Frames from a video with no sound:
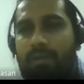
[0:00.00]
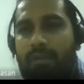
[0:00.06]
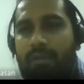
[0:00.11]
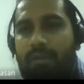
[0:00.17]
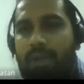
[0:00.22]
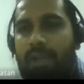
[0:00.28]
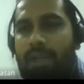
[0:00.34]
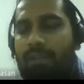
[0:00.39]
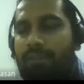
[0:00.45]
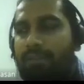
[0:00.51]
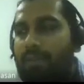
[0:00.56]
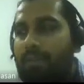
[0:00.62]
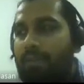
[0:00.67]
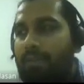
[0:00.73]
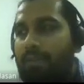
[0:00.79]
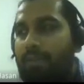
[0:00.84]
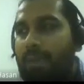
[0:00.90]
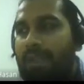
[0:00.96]
Right?
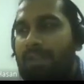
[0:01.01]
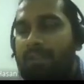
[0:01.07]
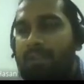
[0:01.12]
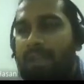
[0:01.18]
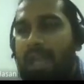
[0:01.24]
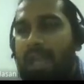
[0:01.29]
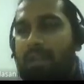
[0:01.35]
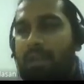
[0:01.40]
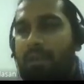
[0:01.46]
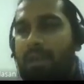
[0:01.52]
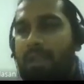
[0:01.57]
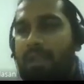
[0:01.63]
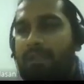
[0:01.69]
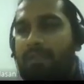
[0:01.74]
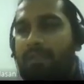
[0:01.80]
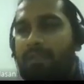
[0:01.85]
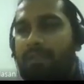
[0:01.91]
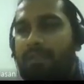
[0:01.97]
So one scenario
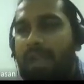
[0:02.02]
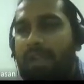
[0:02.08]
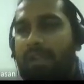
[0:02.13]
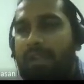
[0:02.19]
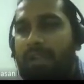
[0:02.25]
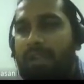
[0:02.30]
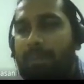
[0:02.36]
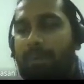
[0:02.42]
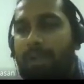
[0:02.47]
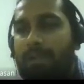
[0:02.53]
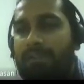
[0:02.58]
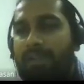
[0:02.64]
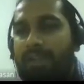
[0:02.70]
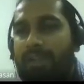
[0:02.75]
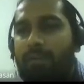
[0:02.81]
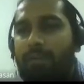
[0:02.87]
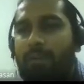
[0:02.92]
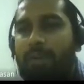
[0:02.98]
is you started a
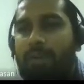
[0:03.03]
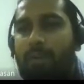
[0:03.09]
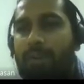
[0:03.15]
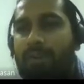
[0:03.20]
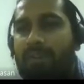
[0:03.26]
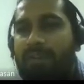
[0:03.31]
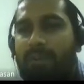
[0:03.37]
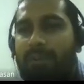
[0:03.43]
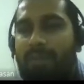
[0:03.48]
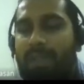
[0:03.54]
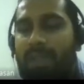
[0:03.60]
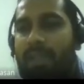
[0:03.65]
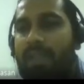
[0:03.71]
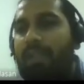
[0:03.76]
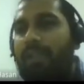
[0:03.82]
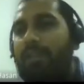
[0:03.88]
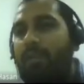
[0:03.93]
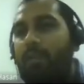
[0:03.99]
project, you were doing
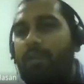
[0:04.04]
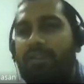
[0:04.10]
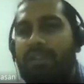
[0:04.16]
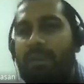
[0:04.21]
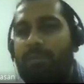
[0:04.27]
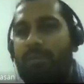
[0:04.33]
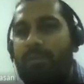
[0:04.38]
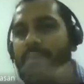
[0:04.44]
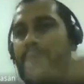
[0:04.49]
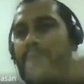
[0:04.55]
something, it took some